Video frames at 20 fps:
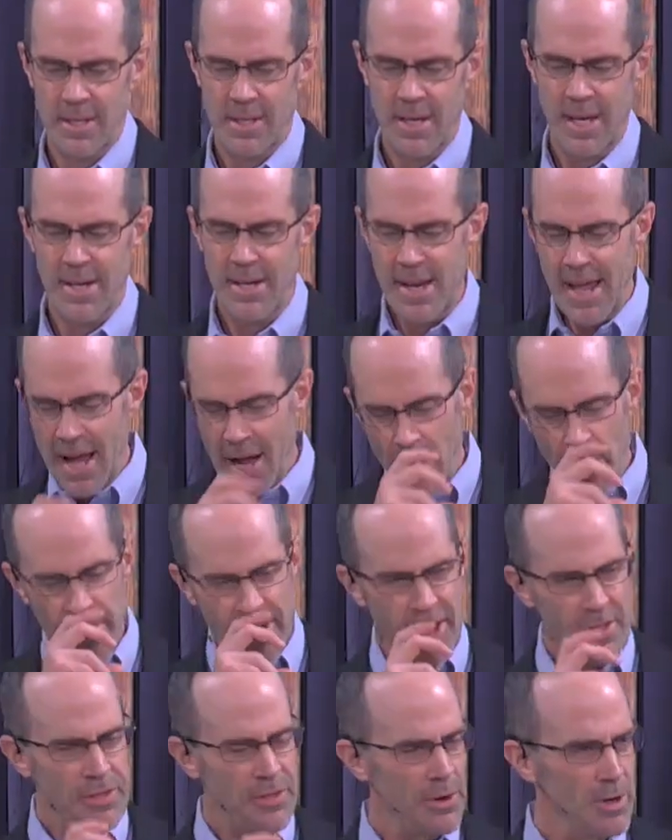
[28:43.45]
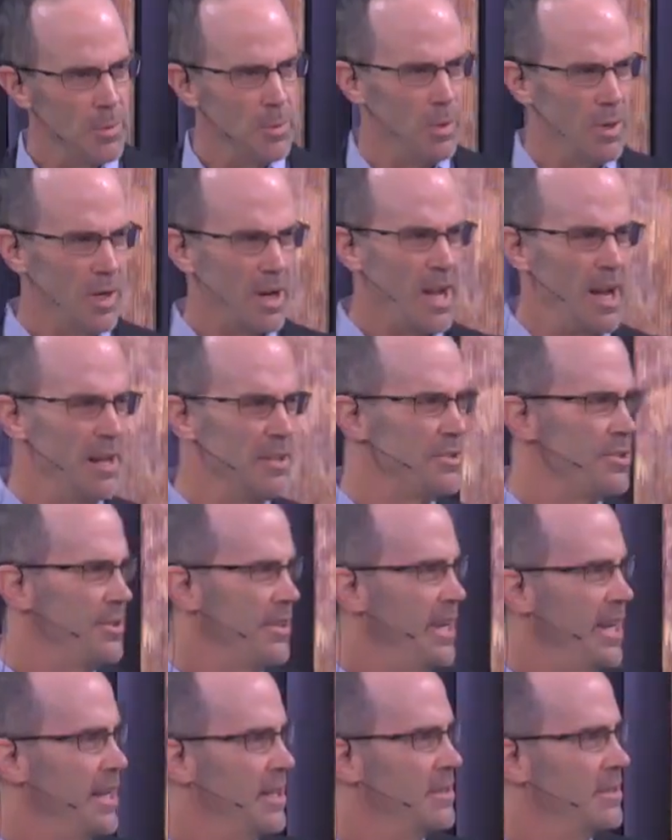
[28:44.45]
And now in a third world
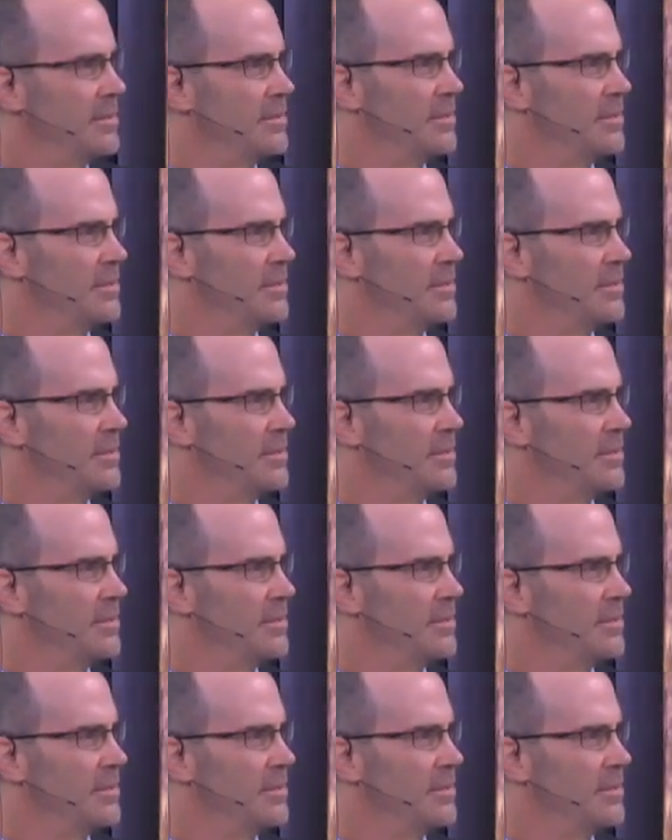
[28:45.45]
country,